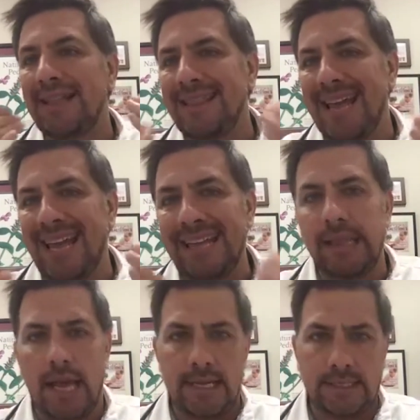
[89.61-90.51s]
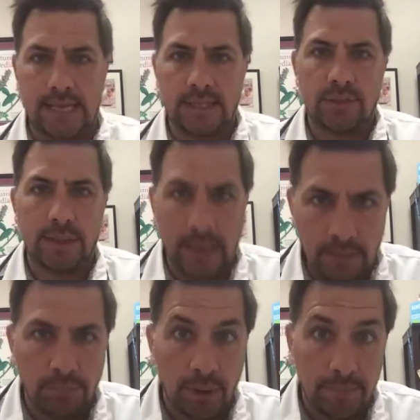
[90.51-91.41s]
they like sensory
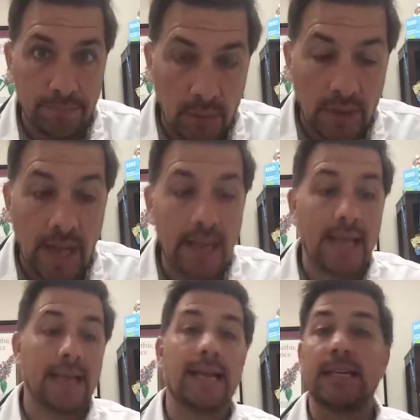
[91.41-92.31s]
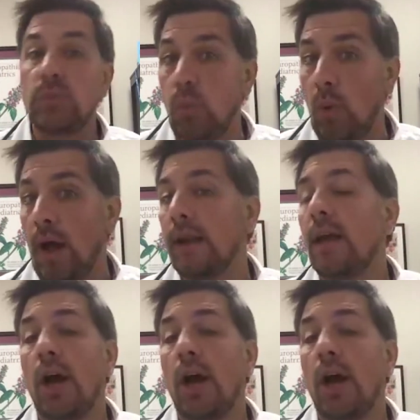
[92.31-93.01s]
input. Okay, and guess what?